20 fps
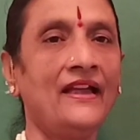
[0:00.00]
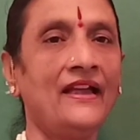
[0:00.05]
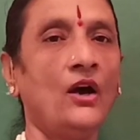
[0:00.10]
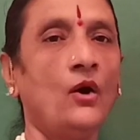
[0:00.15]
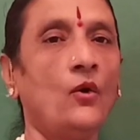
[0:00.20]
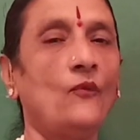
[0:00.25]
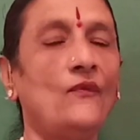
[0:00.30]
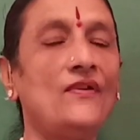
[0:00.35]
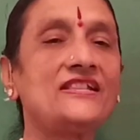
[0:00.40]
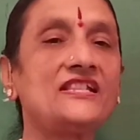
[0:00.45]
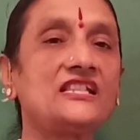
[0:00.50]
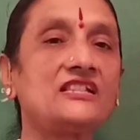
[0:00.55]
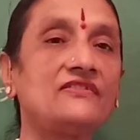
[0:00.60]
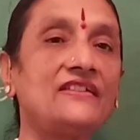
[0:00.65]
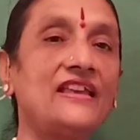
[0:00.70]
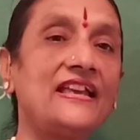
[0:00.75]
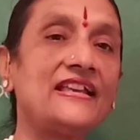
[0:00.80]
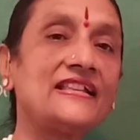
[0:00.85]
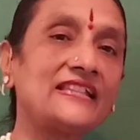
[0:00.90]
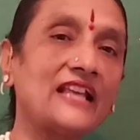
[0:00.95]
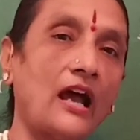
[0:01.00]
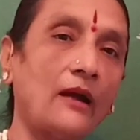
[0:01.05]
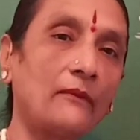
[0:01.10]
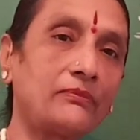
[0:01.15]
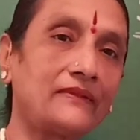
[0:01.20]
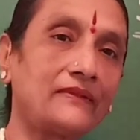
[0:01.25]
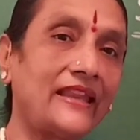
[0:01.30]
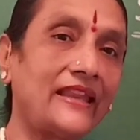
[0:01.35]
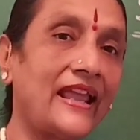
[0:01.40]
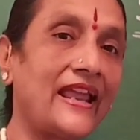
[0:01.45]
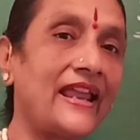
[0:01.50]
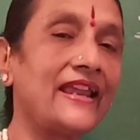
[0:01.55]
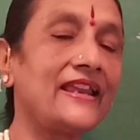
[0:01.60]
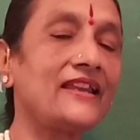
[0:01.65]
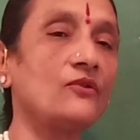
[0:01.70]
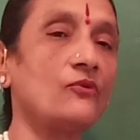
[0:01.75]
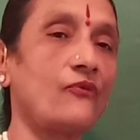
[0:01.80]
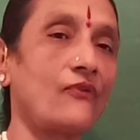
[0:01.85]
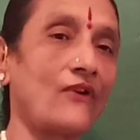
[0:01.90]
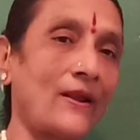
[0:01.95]
which is
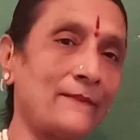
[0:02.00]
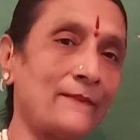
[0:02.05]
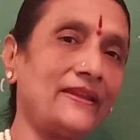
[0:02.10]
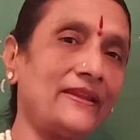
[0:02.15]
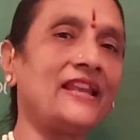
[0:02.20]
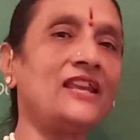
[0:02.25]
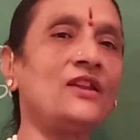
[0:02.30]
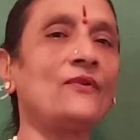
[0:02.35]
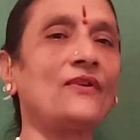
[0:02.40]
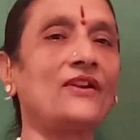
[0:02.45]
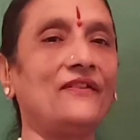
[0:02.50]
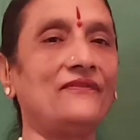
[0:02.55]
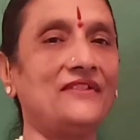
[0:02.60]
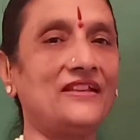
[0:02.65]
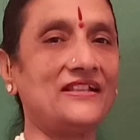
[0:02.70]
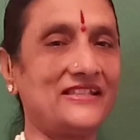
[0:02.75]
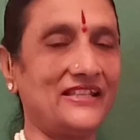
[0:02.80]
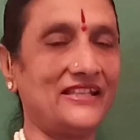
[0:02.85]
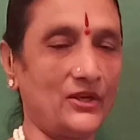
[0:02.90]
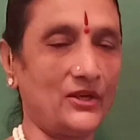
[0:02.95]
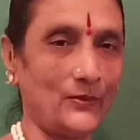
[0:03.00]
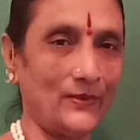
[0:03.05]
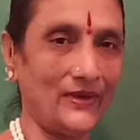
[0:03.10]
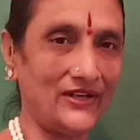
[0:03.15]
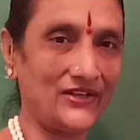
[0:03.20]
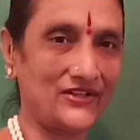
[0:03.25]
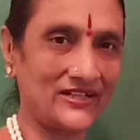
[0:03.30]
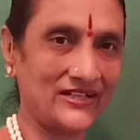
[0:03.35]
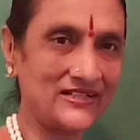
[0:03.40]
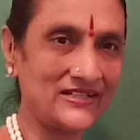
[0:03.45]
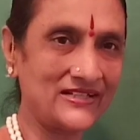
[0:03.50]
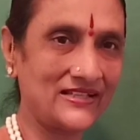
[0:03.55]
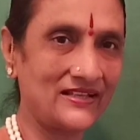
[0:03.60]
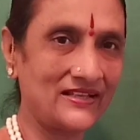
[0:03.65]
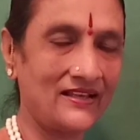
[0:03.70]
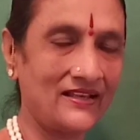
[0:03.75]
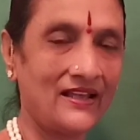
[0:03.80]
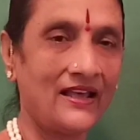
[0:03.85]
obtained from any one of these equations,